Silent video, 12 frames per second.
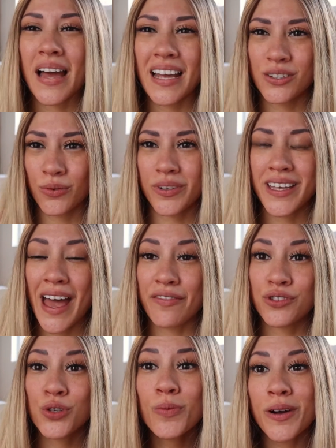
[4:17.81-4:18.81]
I don't really
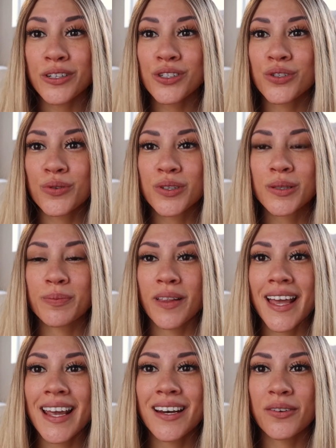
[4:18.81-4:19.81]
have too much to
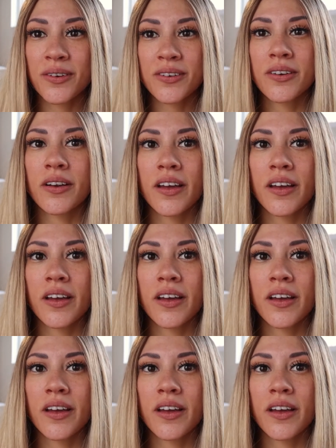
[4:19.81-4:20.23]
explain or